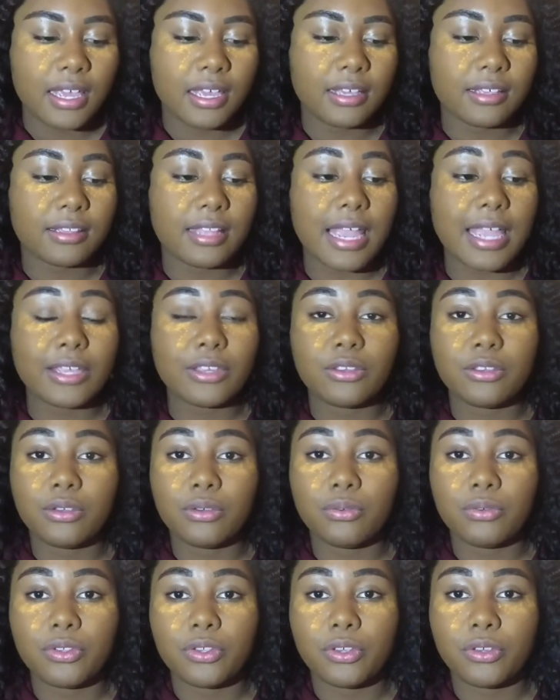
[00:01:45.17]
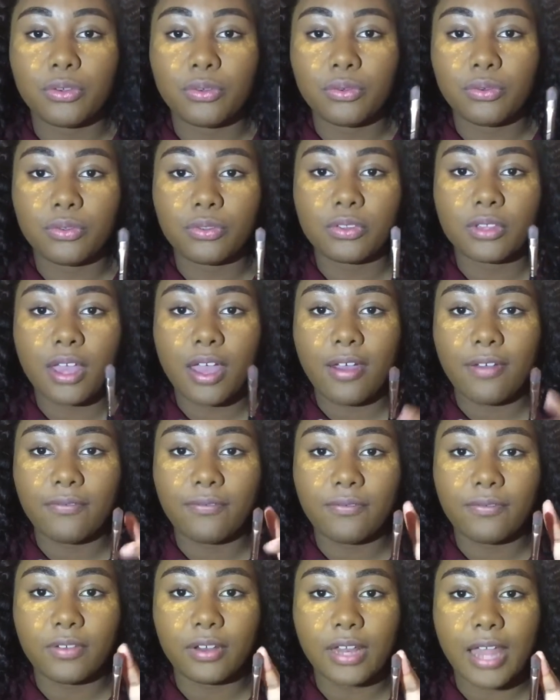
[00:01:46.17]
is that you use a
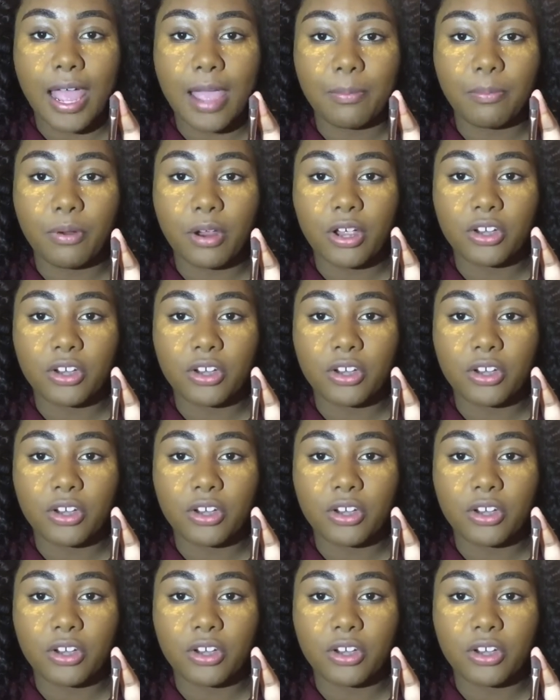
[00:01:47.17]
flat